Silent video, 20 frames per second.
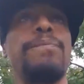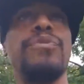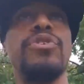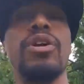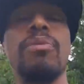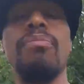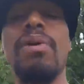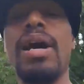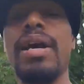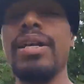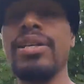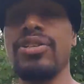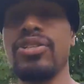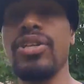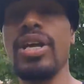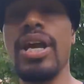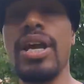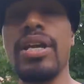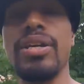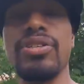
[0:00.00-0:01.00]
somebody
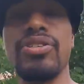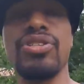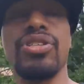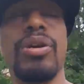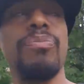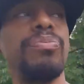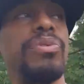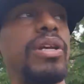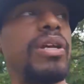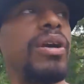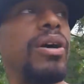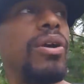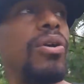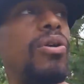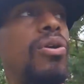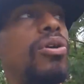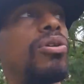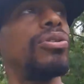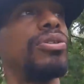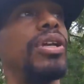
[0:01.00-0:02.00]
saying something
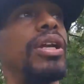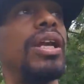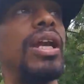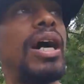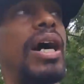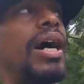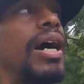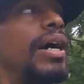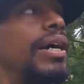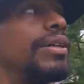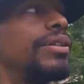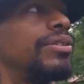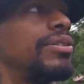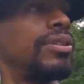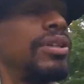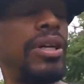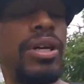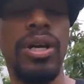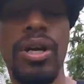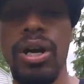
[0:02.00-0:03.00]
along the lines
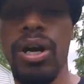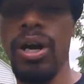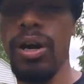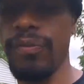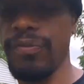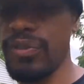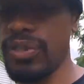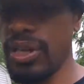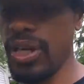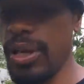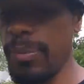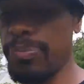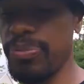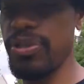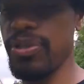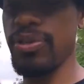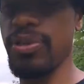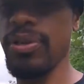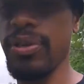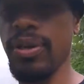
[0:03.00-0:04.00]
of
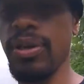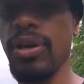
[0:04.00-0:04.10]
tips